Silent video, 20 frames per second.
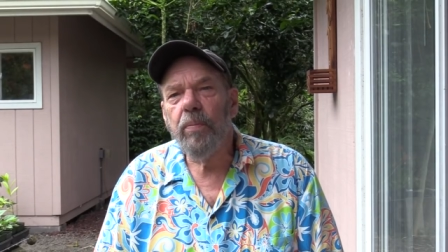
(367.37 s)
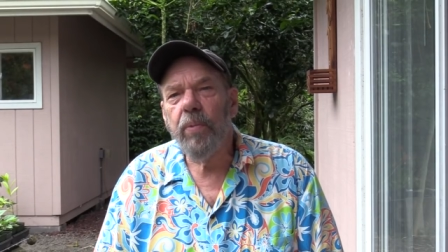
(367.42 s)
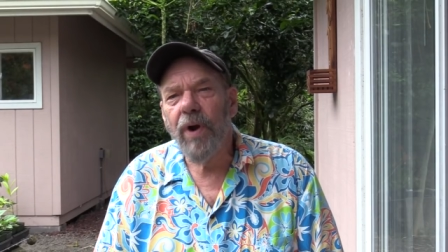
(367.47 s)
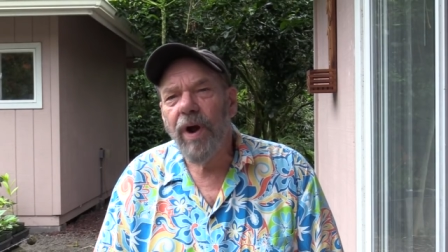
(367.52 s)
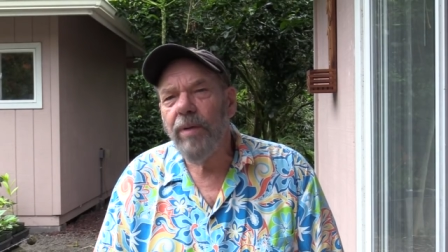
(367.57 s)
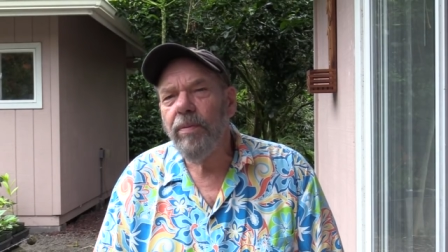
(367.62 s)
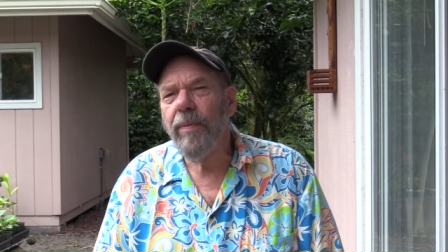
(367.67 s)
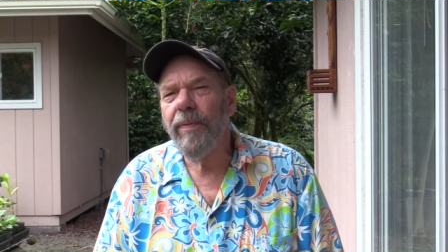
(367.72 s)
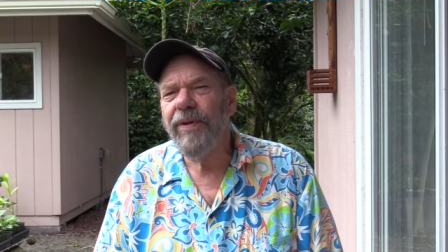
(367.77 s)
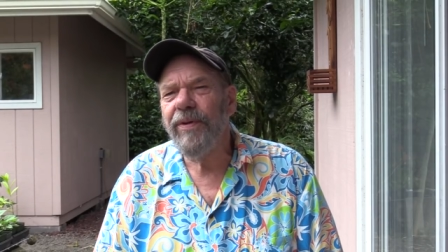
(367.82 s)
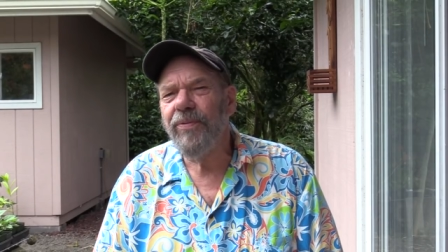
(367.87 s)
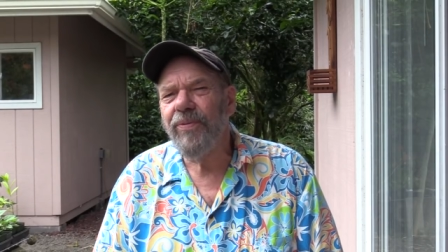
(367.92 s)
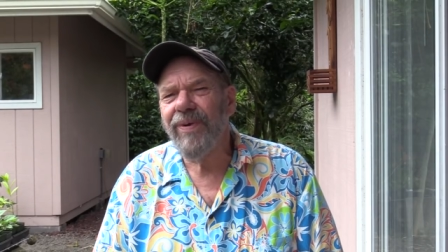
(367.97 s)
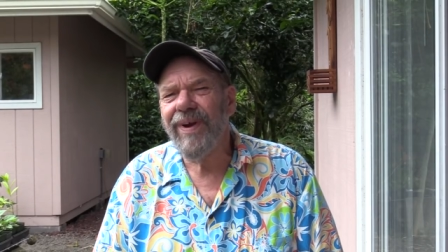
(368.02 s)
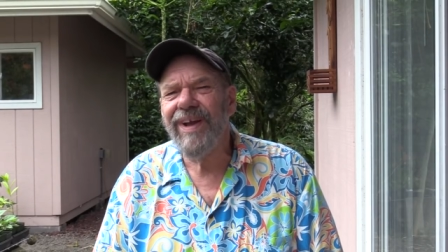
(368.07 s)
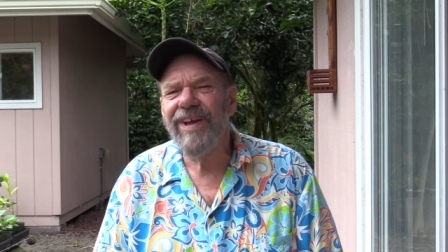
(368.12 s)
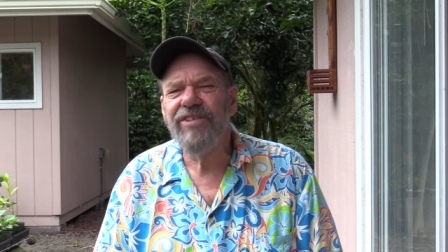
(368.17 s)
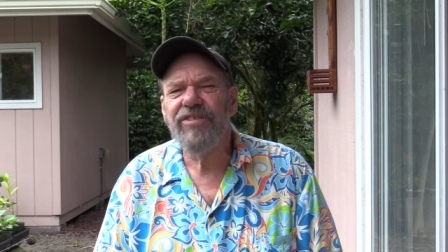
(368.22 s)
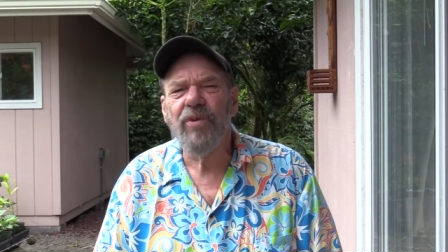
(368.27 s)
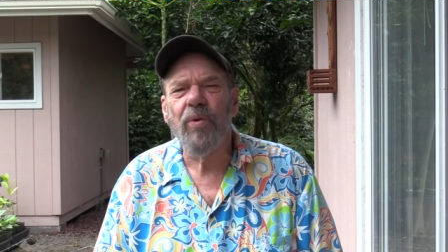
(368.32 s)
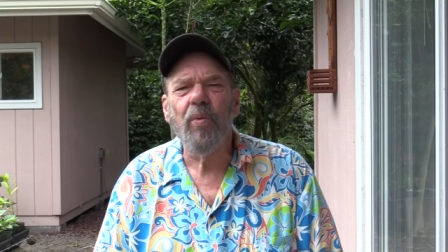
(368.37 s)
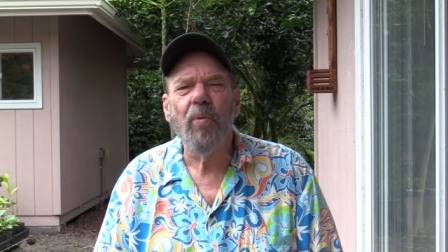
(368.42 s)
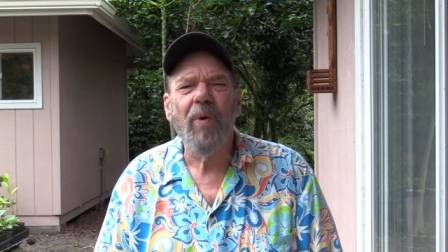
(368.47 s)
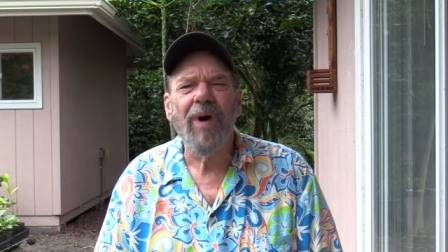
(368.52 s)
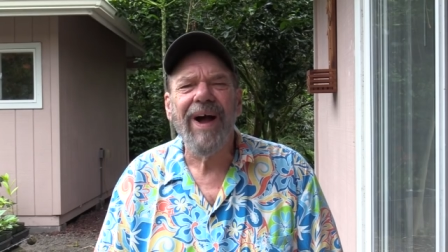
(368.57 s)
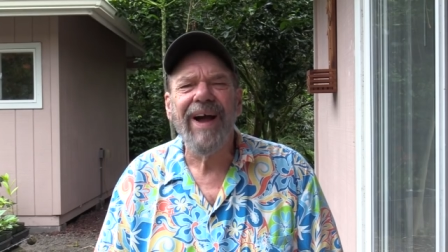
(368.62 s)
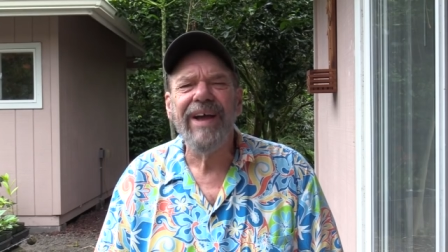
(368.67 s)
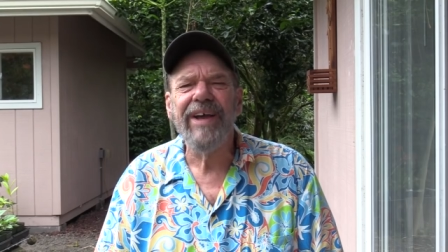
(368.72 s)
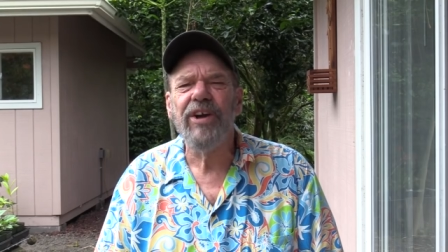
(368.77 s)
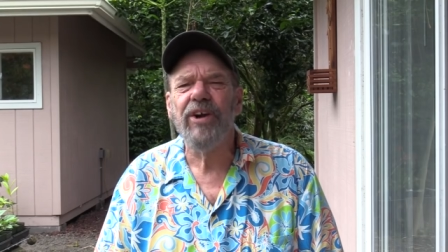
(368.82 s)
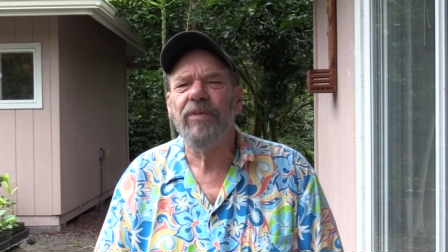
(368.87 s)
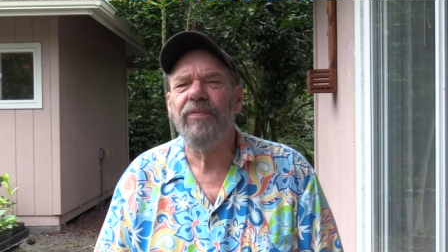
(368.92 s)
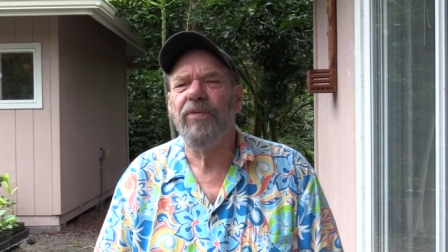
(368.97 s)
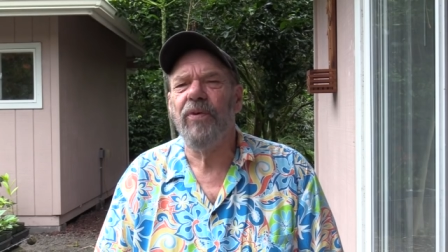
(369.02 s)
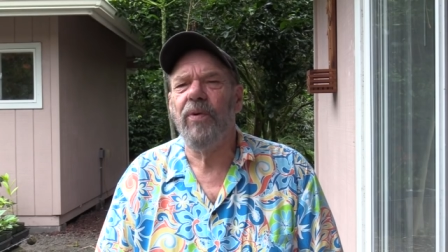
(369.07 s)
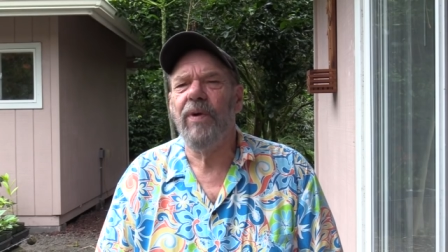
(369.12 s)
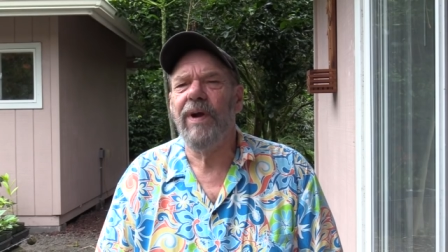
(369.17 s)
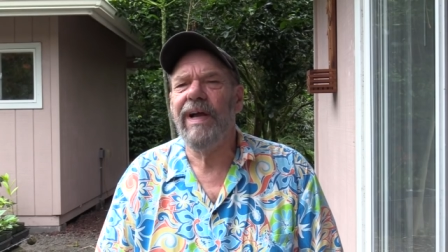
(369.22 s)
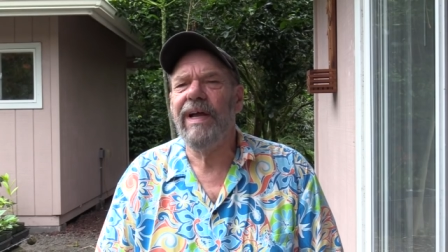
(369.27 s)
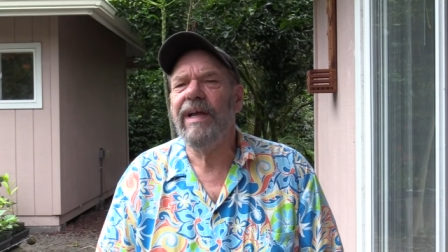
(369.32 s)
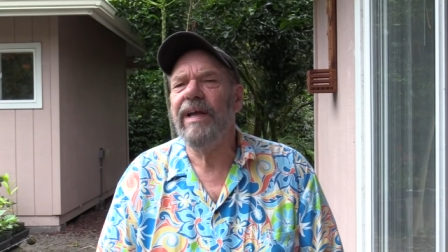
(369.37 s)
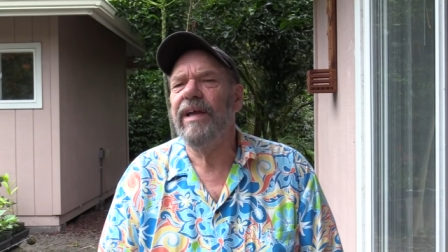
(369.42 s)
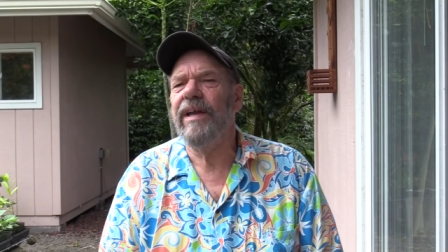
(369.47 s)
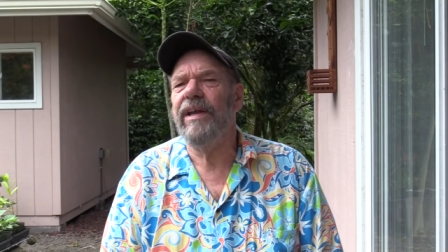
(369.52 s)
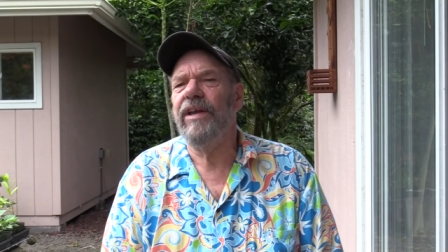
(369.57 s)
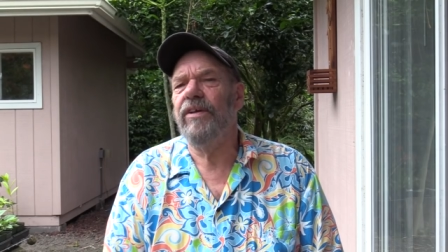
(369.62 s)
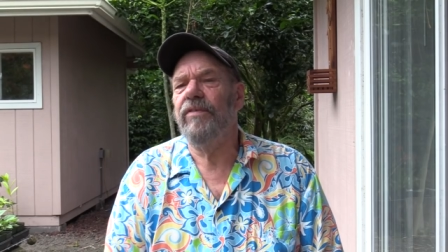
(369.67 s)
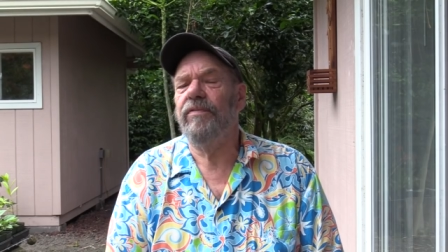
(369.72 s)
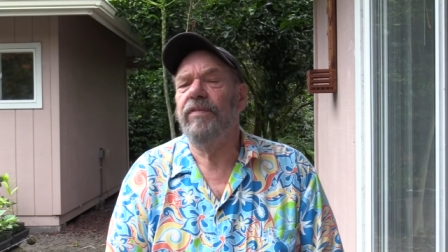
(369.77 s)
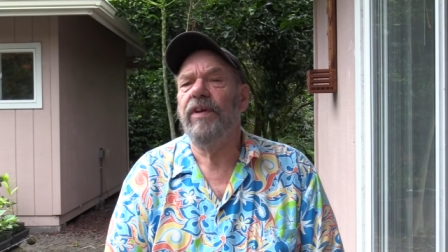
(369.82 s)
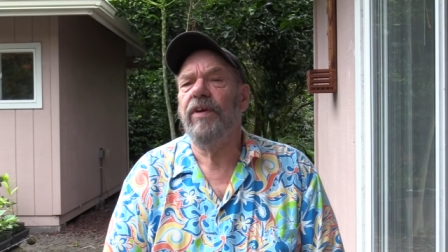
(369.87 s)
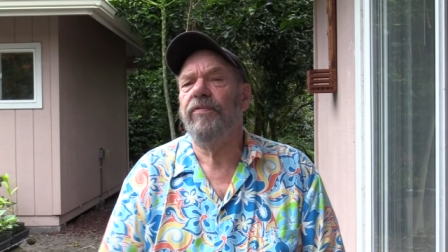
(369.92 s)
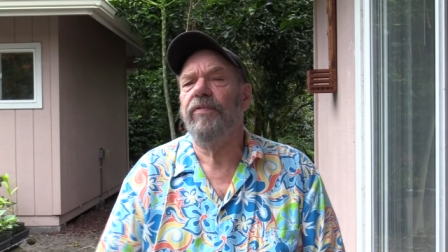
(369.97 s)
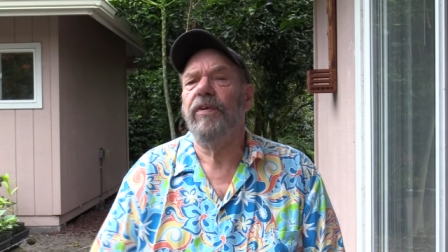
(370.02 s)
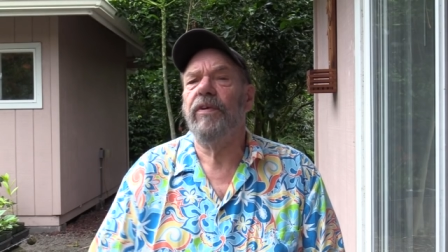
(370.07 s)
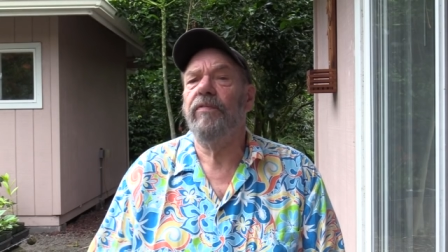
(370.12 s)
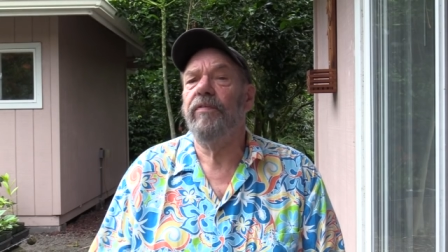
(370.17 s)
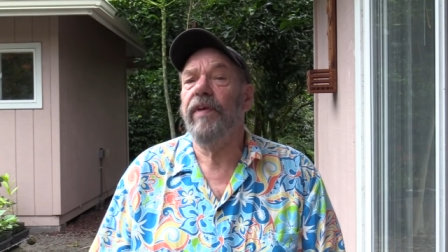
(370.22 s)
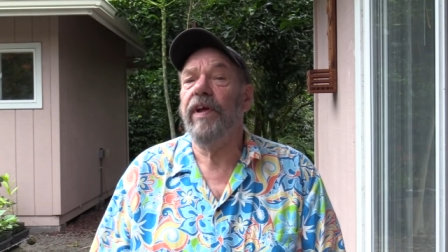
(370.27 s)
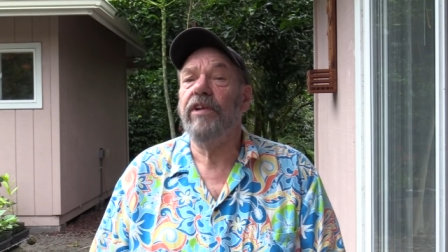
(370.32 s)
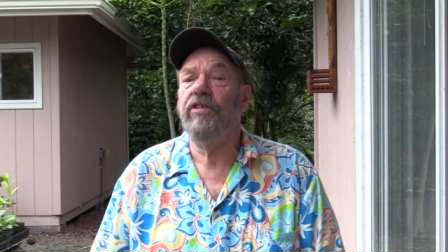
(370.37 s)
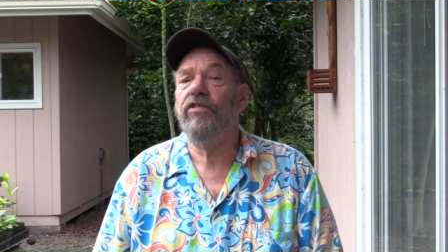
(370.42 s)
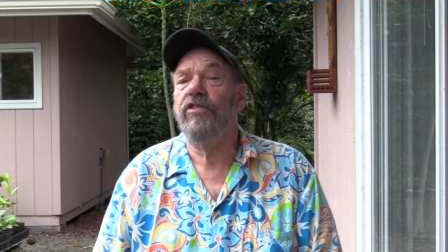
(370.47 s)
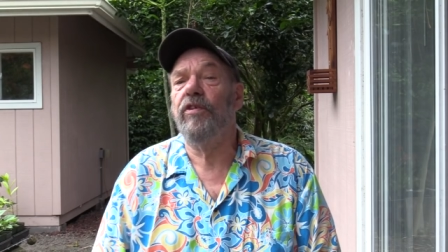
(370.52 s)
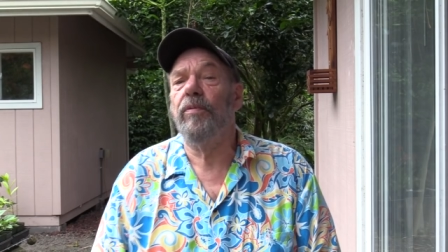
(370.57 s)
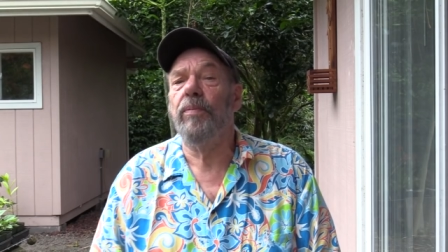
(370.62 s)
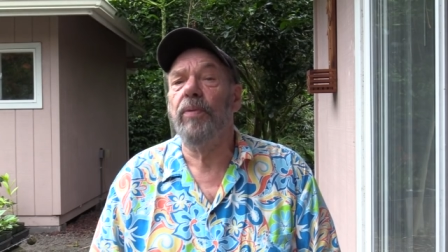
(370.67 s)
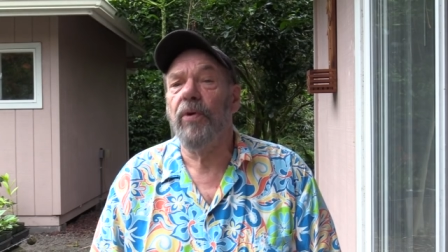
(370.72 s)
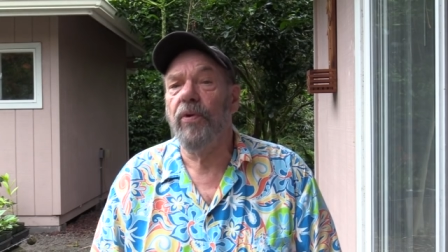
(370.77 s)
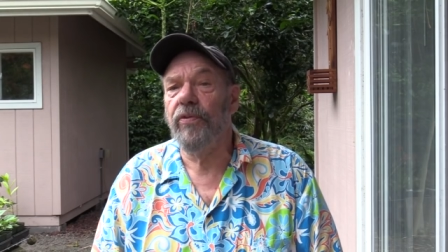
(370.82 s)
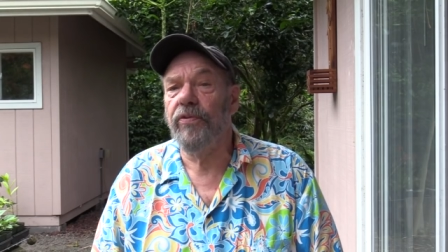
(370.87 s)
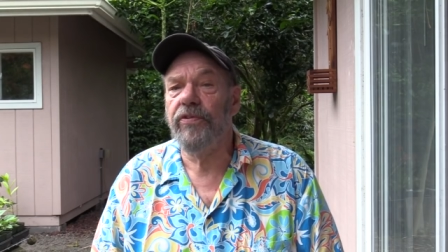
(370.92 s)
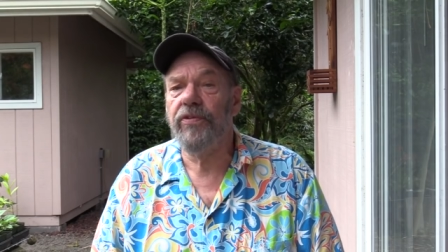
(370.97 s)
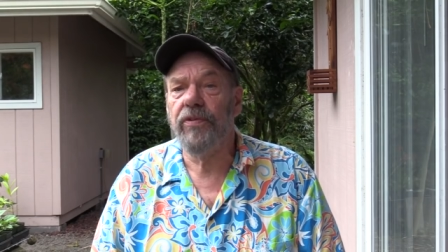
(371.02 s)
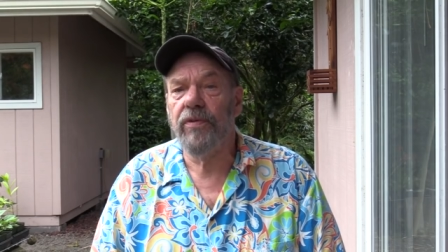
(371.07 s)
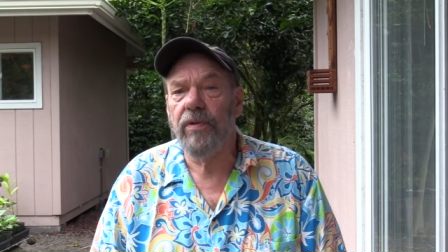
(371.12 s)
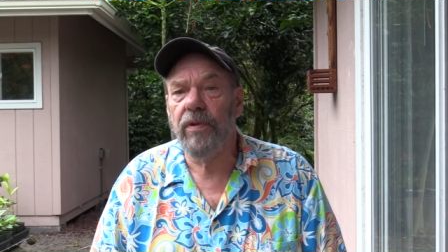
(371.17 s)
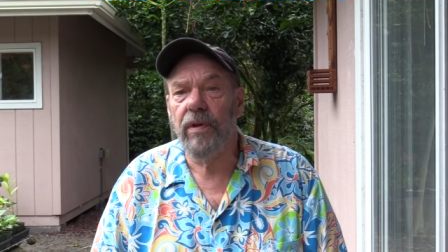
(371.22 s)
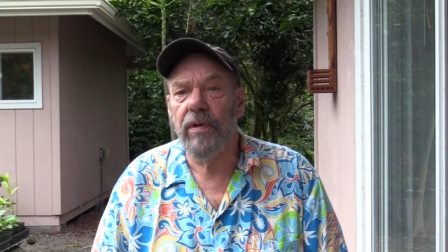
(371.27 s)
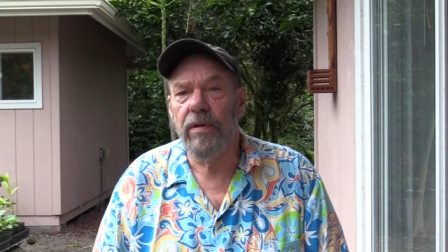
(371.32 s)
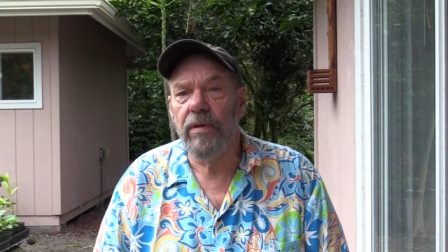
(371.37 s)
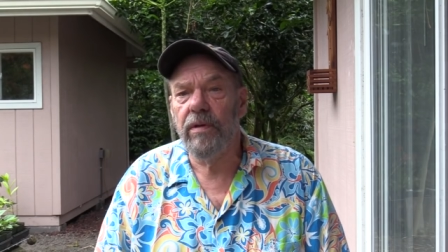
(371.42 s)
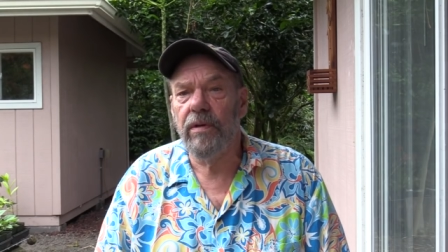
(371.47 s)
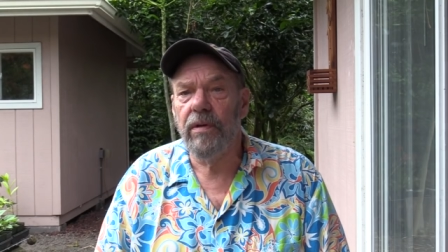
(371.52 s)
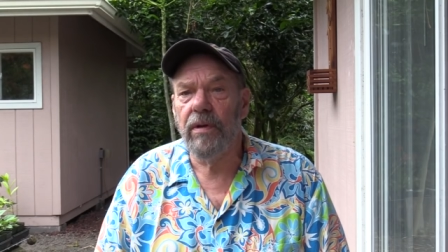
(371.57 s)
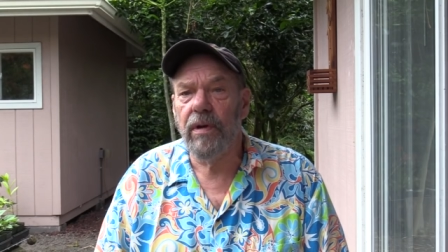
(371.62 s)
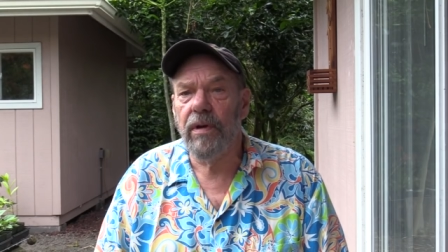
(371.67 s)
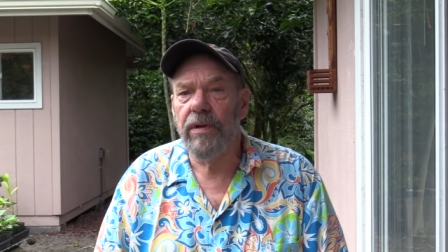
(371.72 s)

probably raise a wider variety of different vegetables than you,